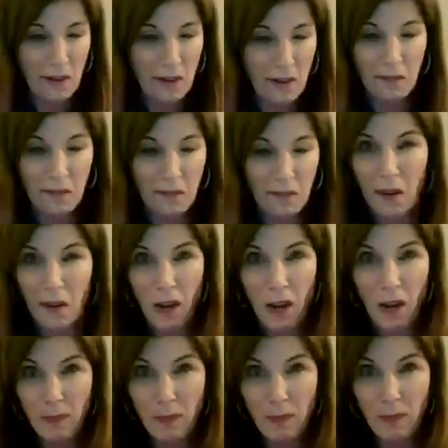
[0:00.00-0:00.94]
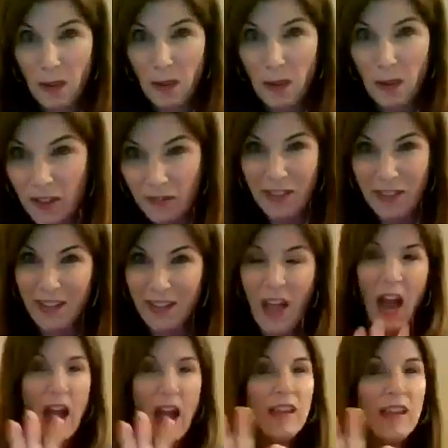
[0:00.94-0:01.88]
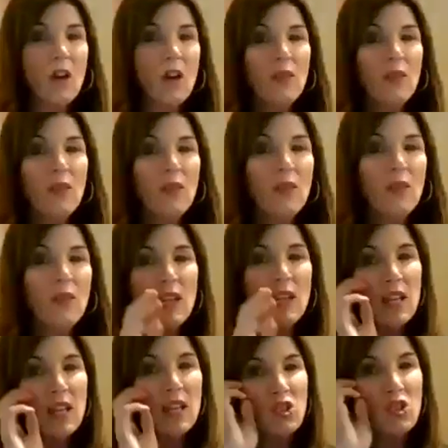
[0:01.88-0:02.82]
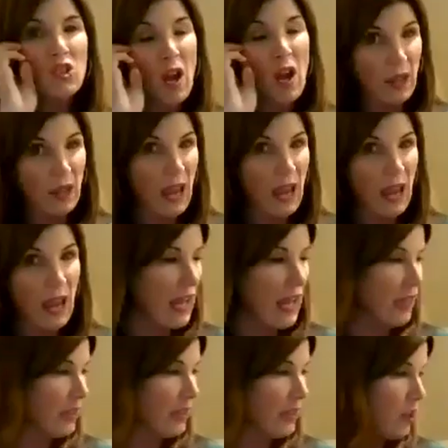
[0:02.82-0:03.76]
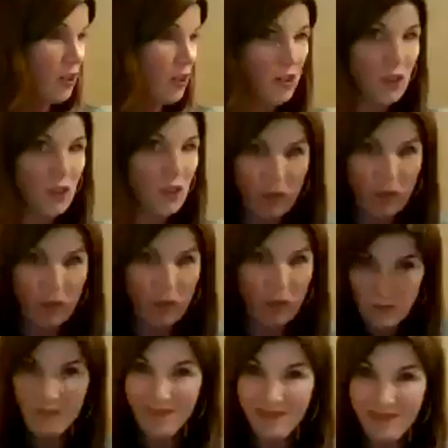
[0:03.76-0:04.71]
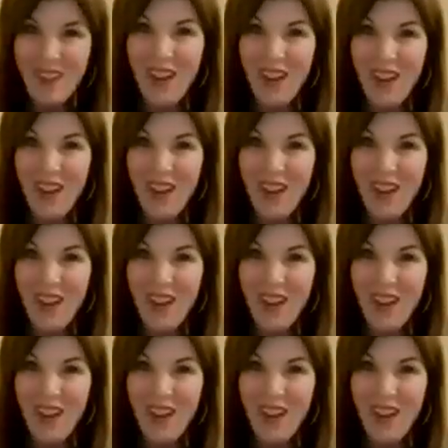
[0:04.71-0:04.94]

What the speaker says: So I'm going to have to look it up again. Maybe I read it wrong. Maybe they are different. I know that each